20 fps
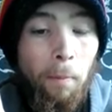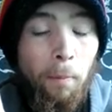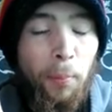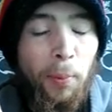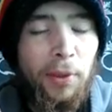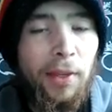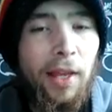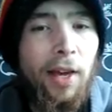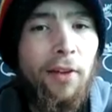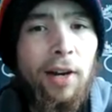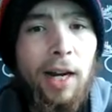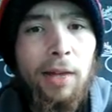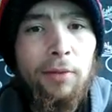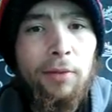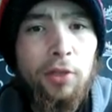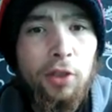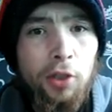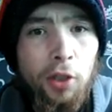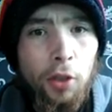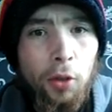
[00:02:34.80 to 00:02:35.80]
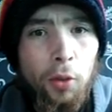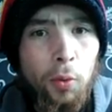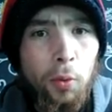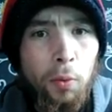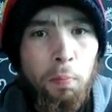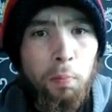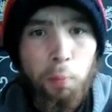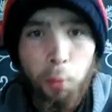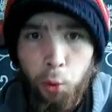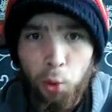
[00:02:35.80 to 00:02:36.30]
But they're allowed to
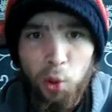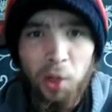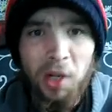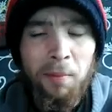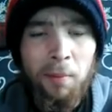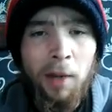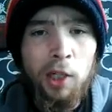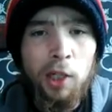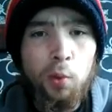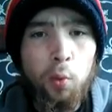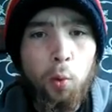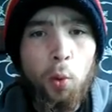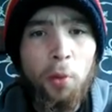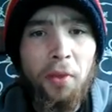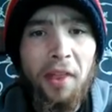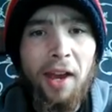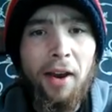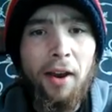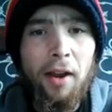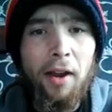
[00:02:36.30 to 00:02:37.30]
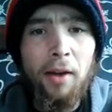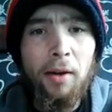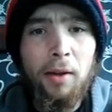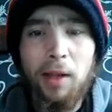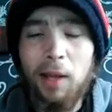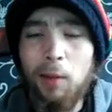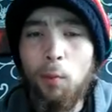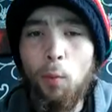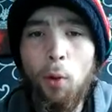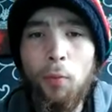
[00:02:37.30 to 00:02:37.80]
do pretty much what they
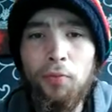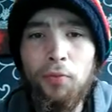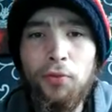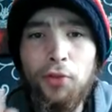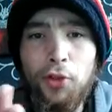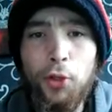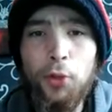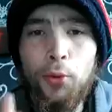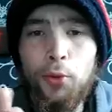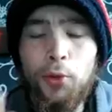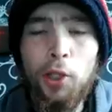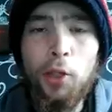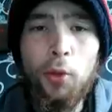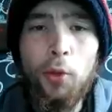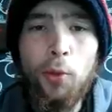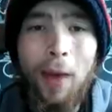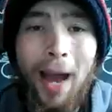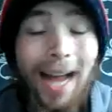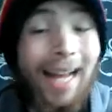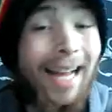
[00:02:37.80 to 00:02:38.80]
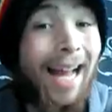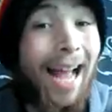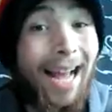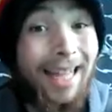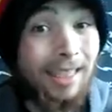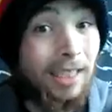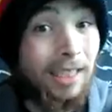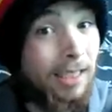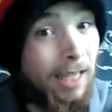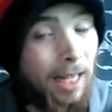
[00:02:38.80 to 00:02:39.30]
want to you,
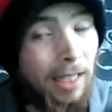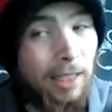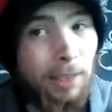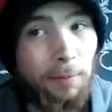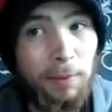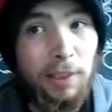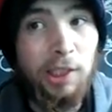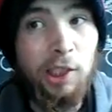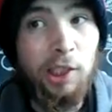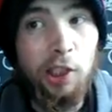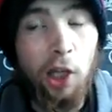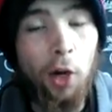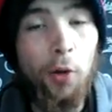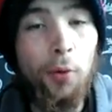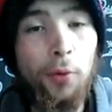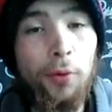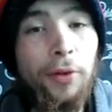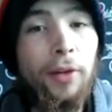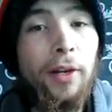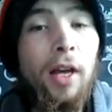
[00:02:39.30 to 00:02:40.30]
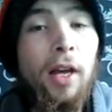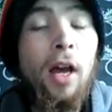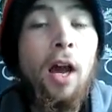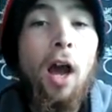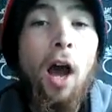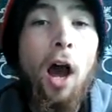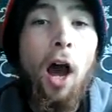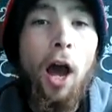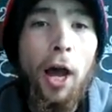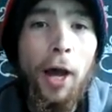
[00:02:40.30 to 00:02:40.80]
as has been shown.
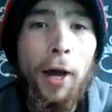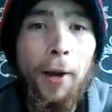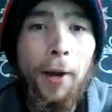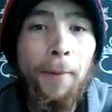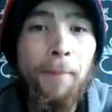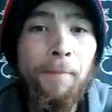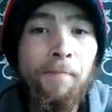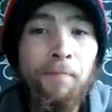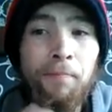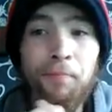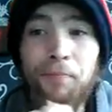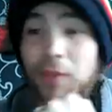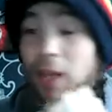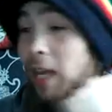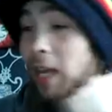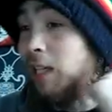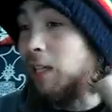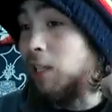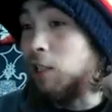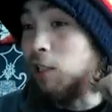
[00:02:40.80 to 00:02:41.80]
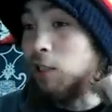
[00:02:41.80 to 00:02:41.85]
They